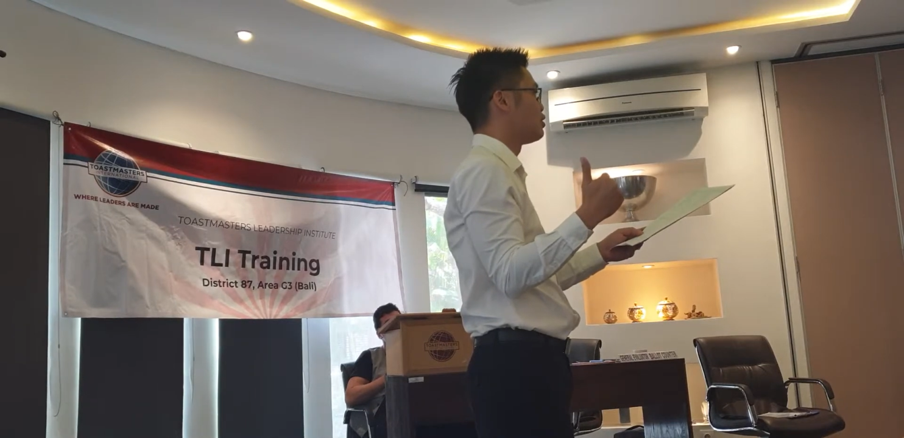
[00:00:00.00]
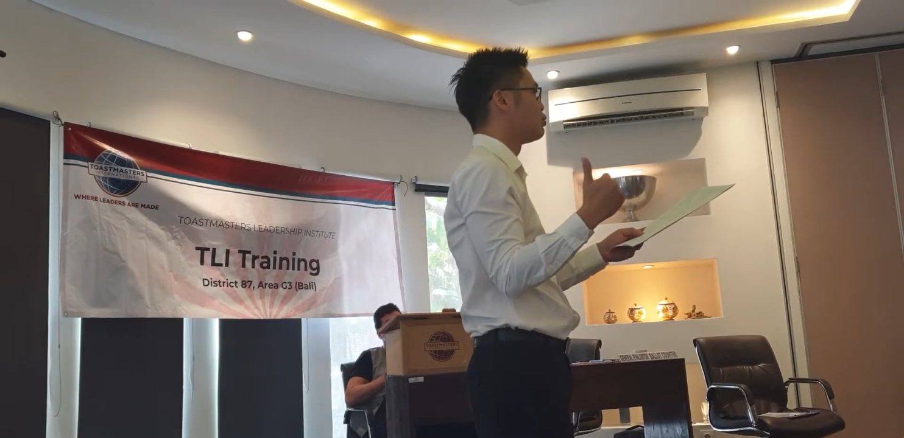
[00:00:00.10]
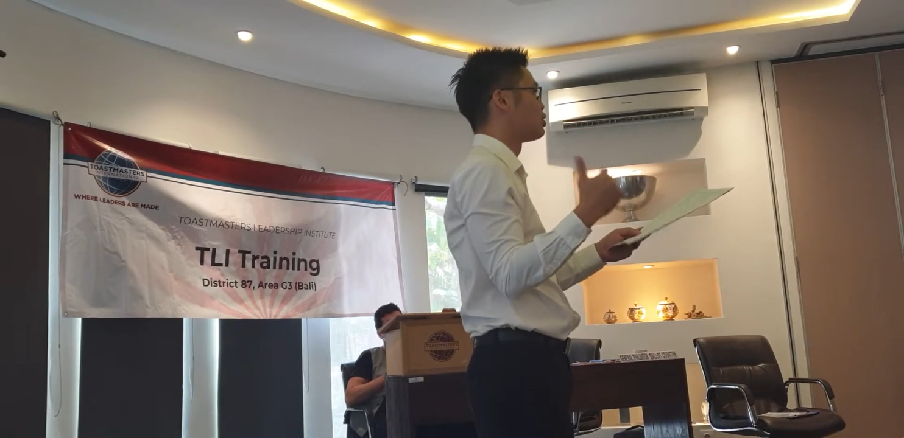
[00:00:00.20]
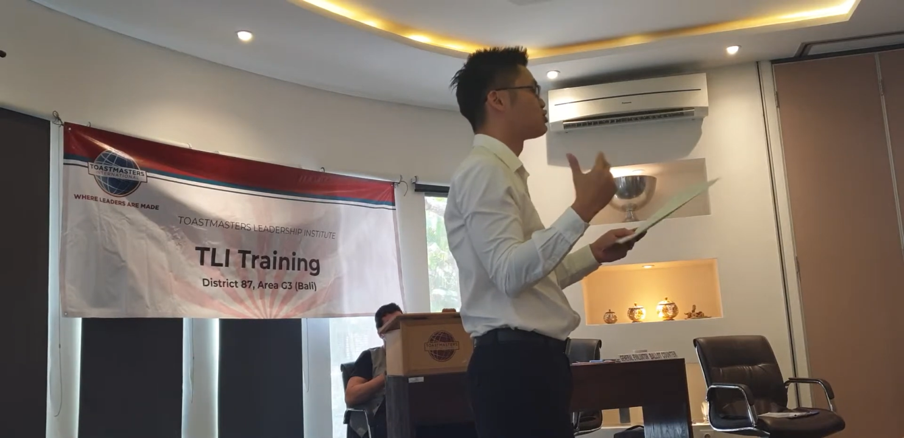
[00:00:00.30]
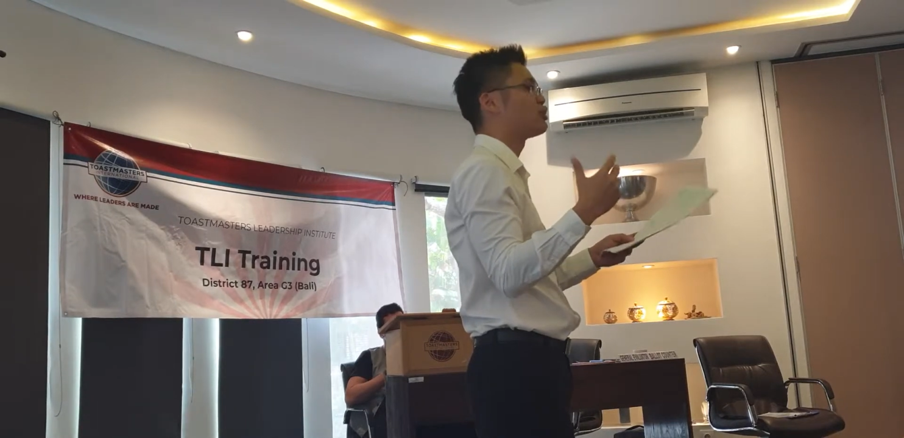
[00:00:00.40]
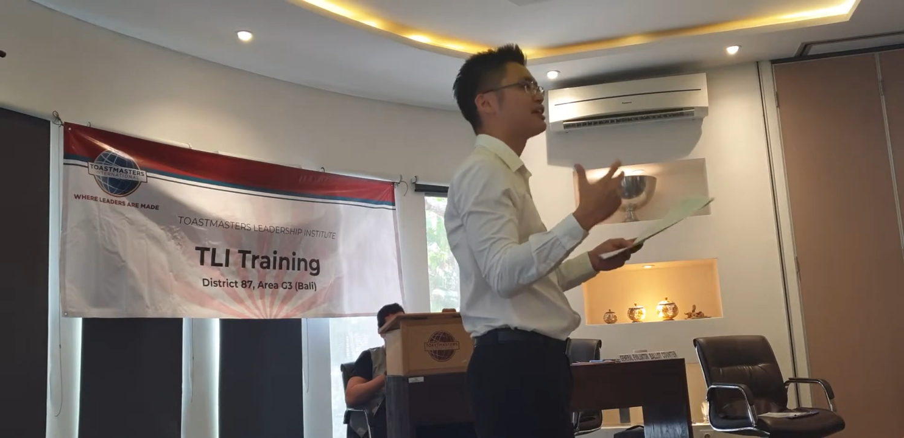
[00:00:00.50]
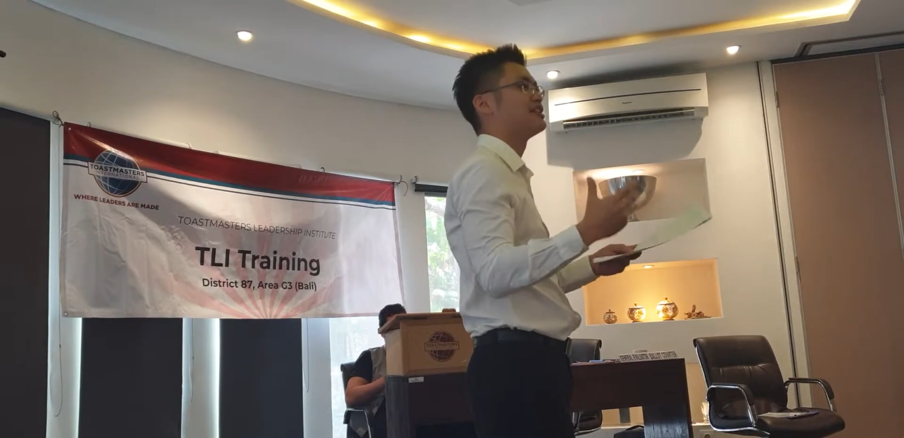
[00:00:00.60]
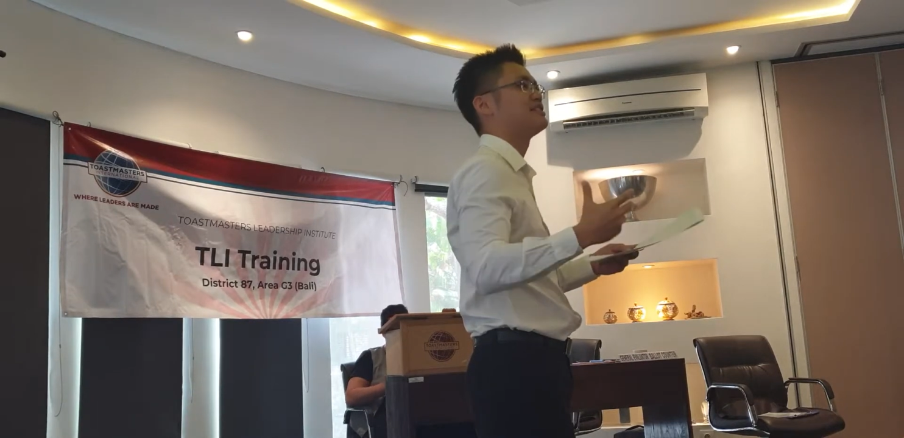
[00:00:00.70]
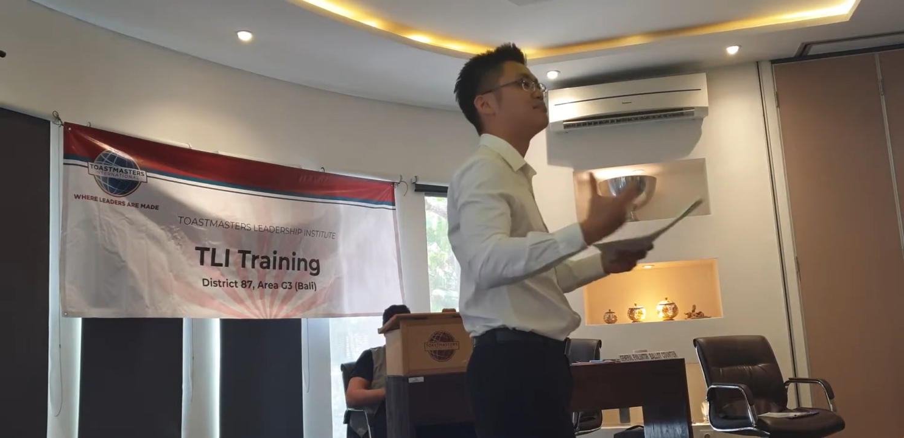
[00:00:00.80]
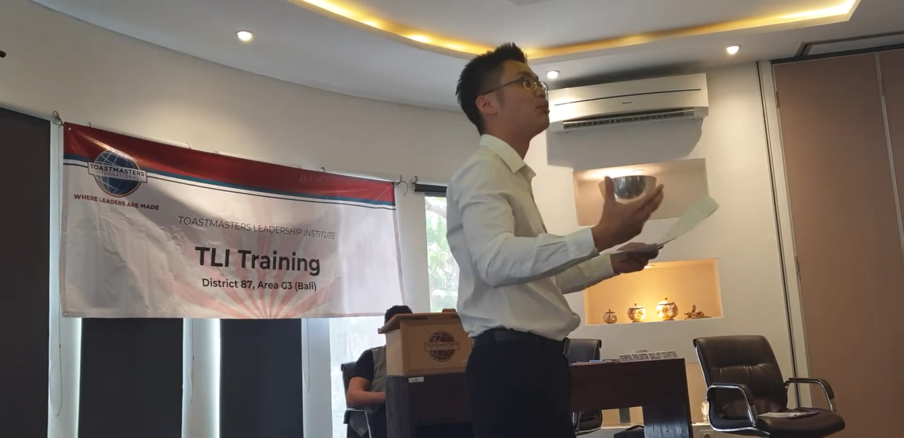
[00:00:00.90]
was not
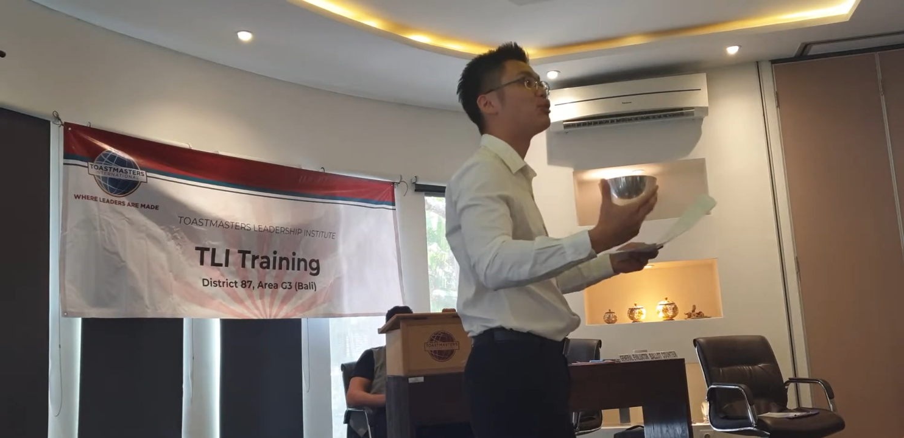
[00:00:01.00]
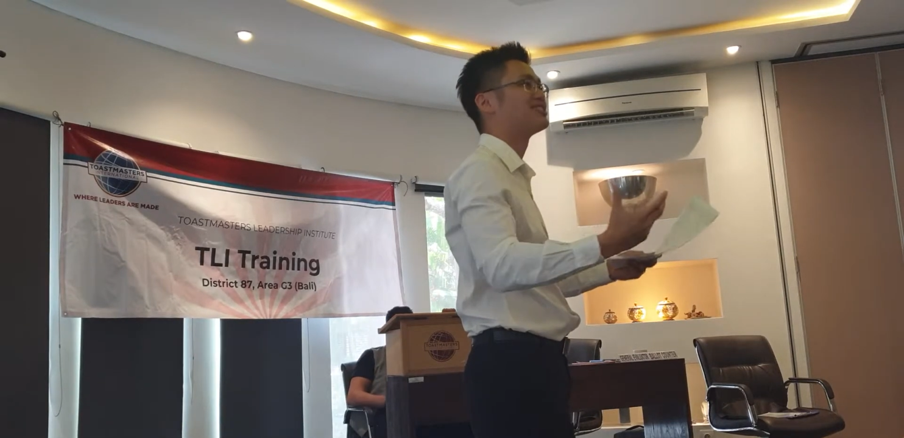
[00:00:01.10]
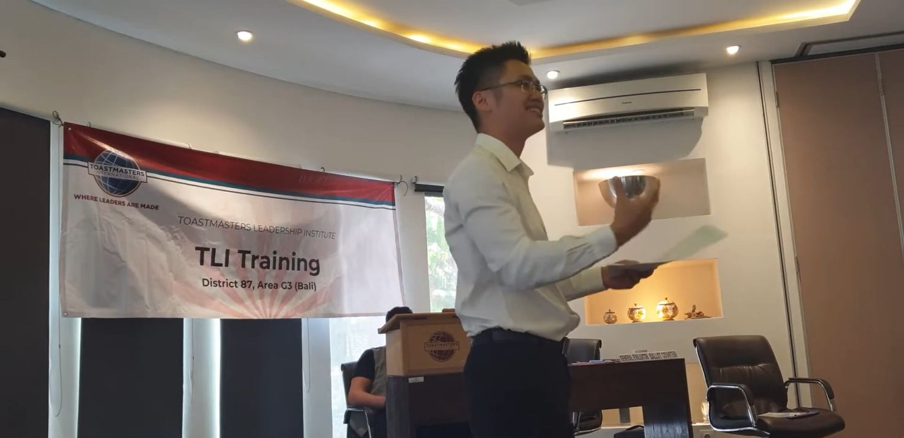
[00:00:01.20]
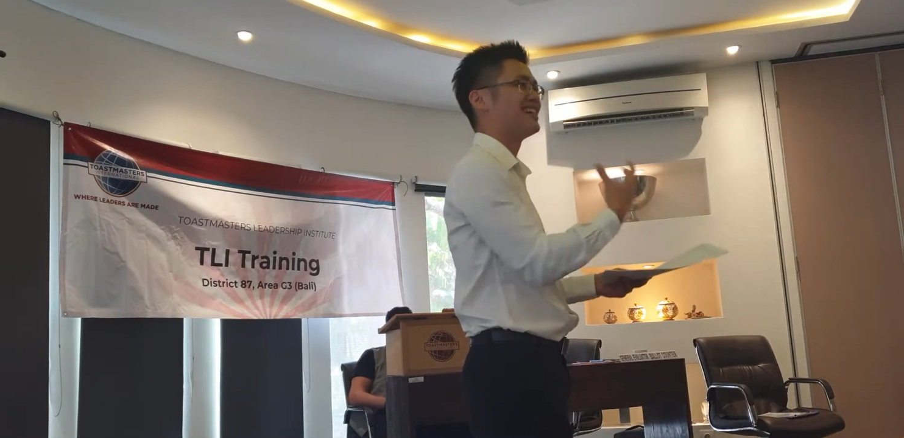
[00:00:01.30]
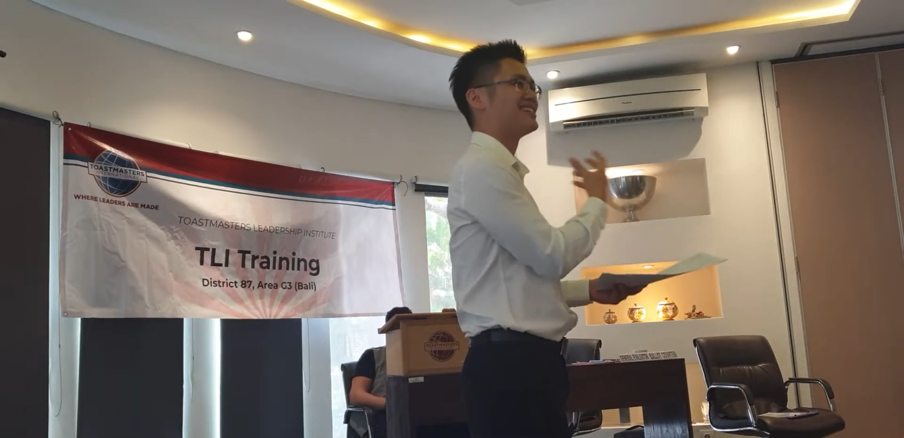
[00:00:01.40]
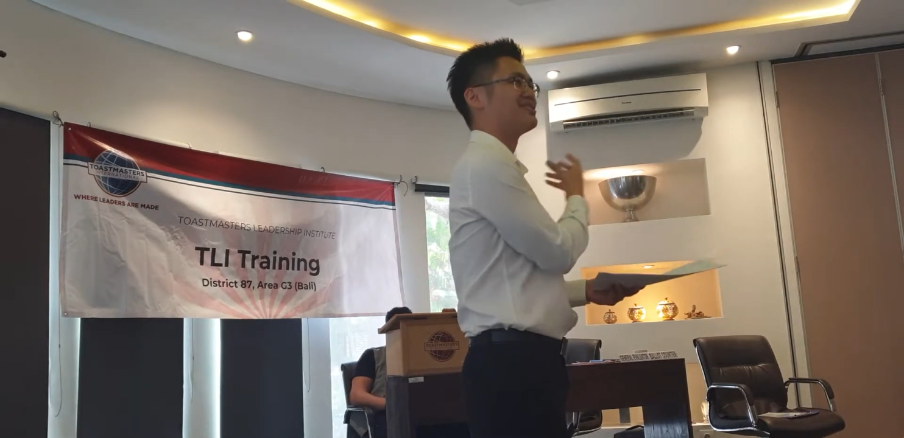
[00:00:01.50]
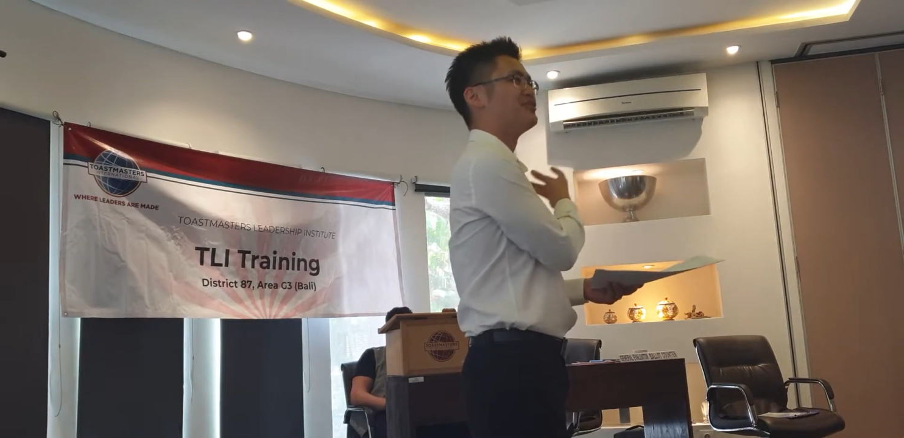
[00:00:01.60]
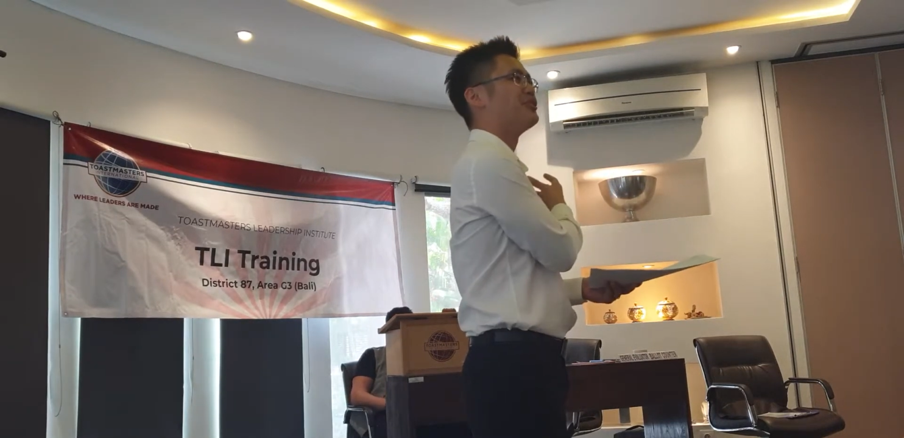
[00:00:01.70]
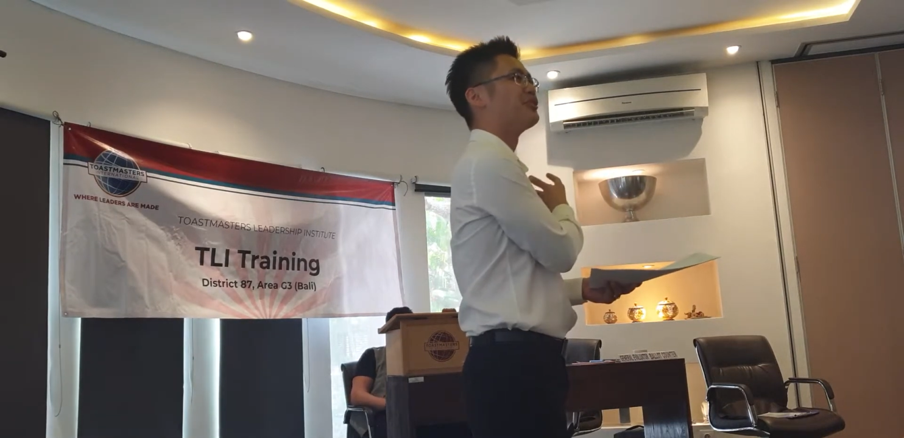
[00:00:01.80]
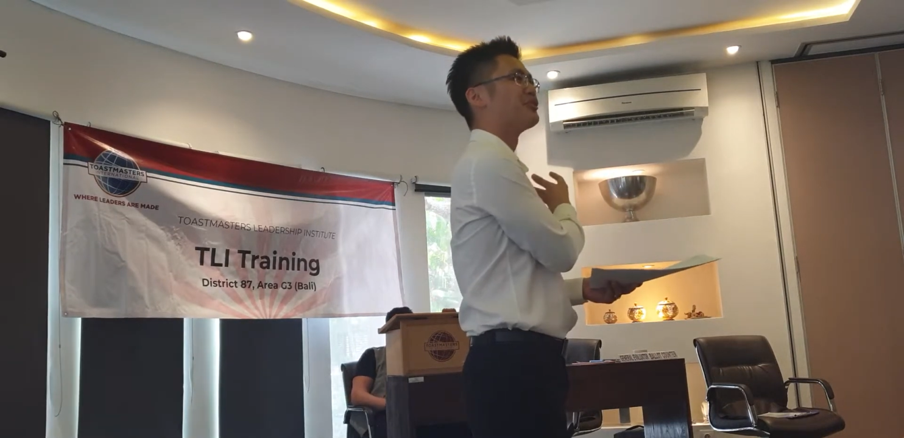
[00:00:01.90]
as important as the
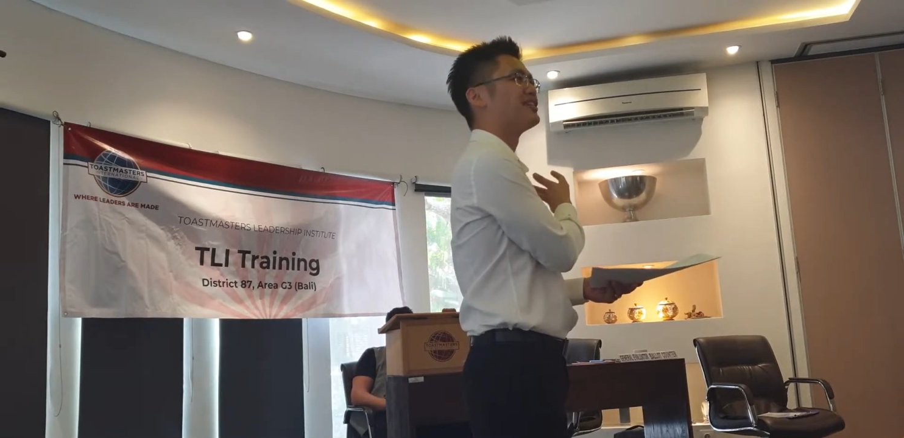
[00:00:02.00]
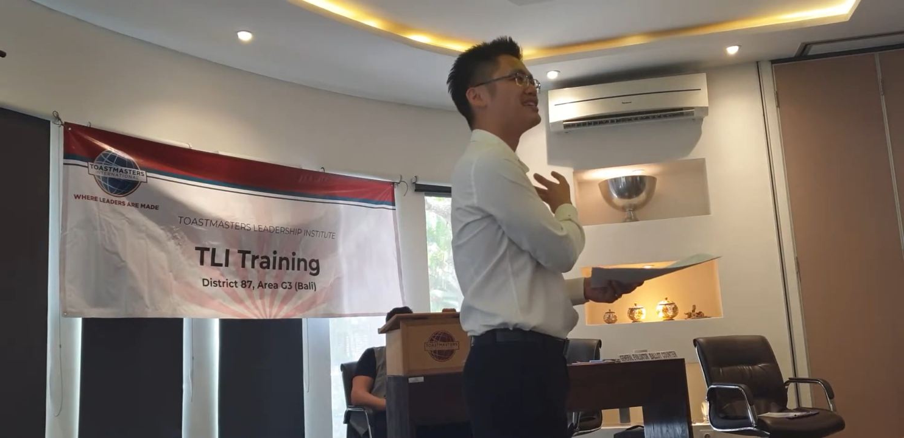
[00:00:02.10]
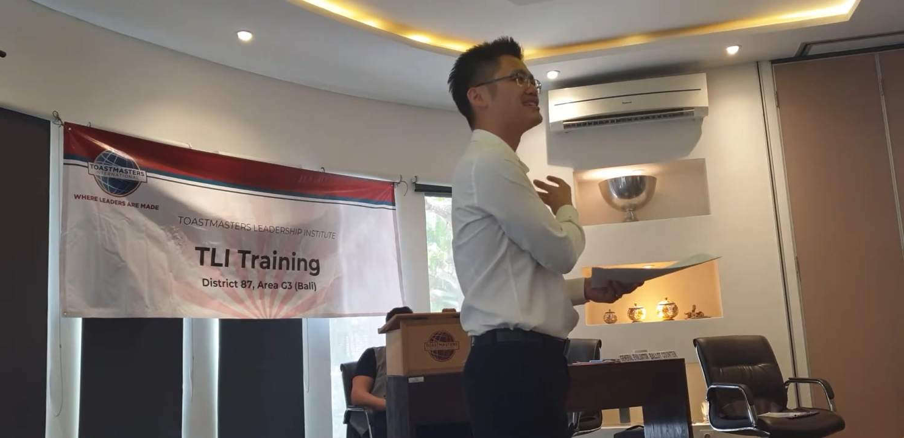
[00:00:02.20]
video already.